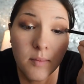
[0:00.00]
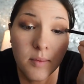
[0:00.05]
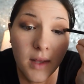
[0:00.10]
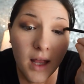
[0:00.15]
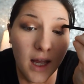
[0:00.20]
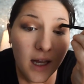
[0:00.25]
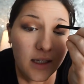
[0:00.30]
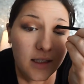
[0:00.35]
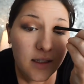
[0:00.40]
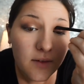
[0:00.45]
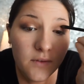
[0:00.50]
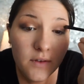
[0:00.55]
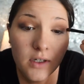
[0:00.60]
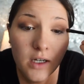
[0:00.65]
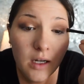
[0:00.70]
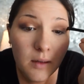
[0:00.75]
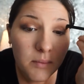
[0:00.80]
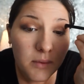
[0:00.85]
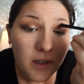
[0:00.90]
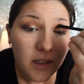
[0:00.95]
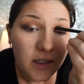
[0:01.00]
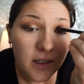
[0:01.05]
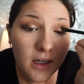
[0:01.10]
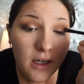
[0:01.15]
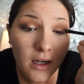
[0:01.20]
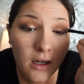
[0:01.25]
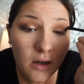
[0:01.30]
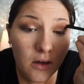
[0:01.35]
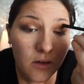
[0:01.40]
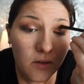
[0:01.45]
black never got blended
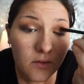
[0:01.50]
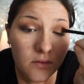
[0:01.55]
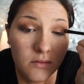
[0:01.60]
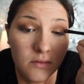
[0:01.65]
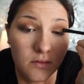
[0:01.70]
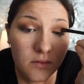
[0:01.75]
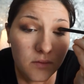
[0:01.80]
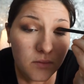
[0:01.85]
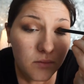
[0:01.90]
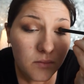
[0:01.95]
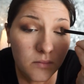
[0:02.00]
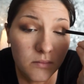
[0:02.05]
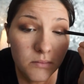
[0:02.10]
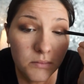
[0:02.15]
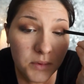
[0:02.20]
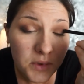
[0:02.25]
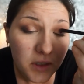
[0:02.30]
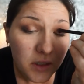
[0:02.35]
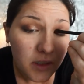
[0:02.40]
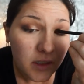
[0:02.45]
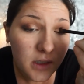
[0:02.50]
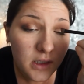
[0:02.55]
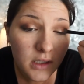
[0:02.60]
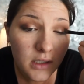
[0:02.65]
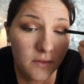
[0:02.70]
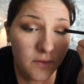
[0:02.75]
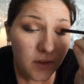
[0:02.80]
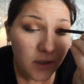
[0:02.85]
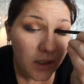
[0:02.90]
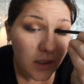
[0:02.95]
out, burgundy
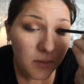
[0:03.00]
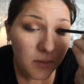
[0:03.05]
never